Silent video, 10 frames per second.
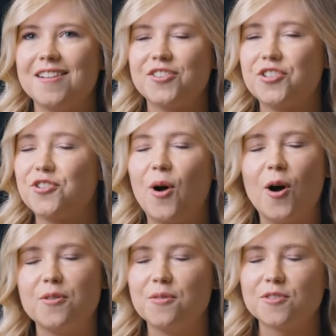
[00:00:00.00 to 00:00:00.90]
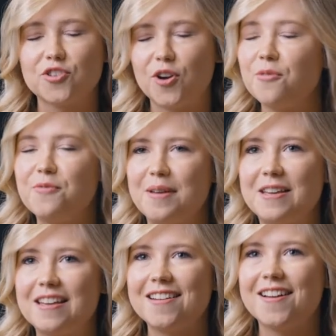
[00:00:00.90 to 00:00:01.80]
strong strong
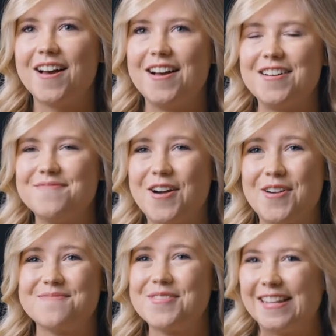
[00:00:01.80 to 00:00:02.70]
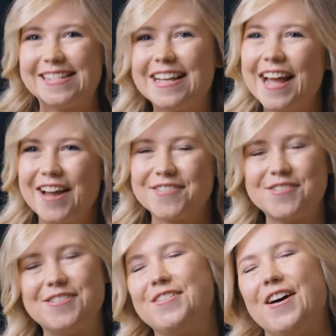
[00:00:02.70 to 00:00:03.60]
women um, are present
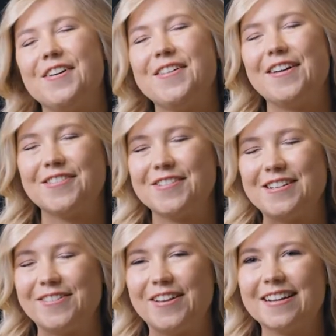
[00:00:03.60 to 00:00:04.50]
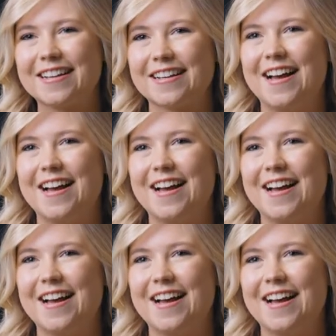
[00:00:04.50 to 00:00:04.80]
everywhere you go, everywhere you look.